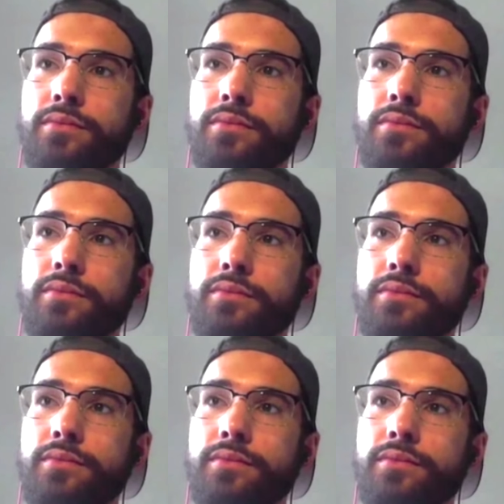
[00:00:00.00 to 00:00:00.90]

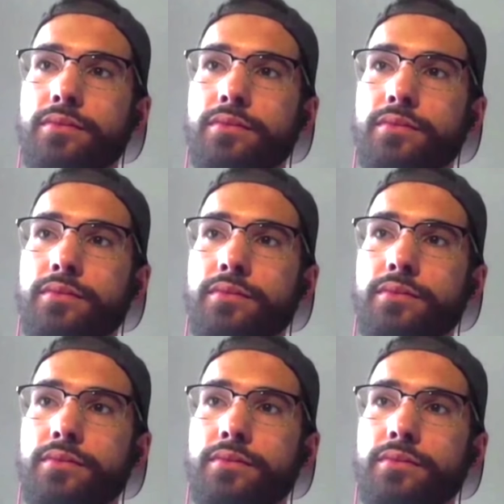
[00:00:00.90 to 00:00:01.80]

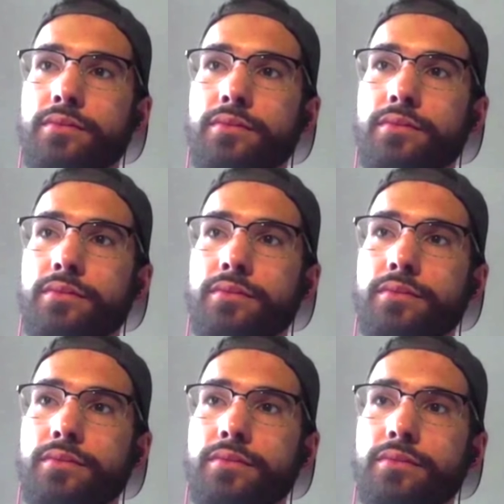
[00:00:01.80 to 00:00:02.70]

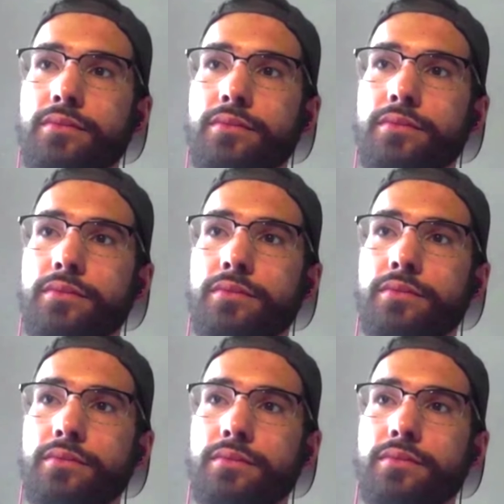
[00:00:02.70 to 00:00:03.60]

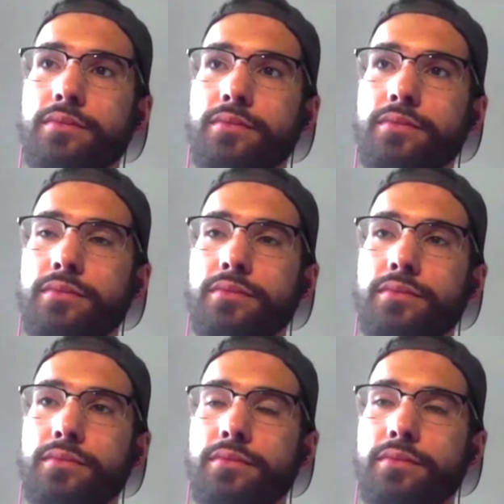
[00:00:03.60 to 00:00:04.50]

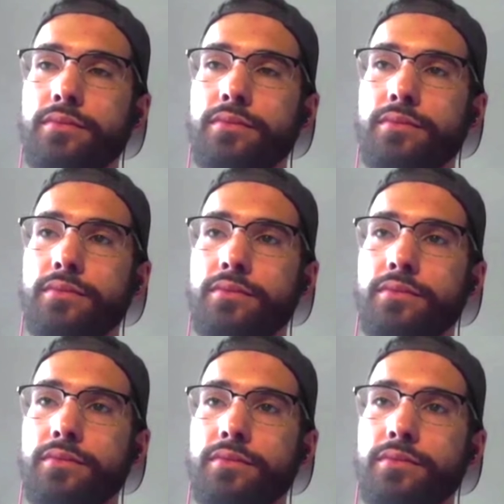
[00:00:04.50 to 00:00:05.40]

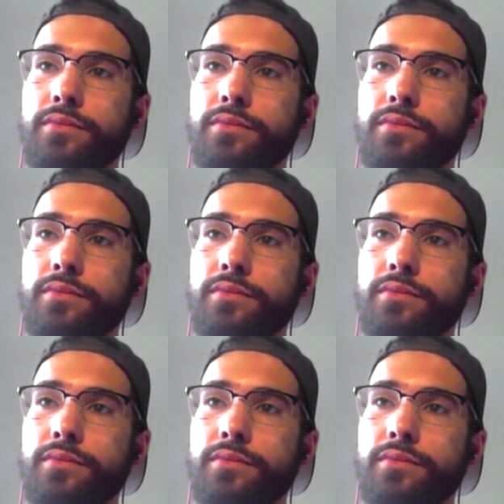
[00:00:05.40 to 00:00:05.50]
The person shown says nothing.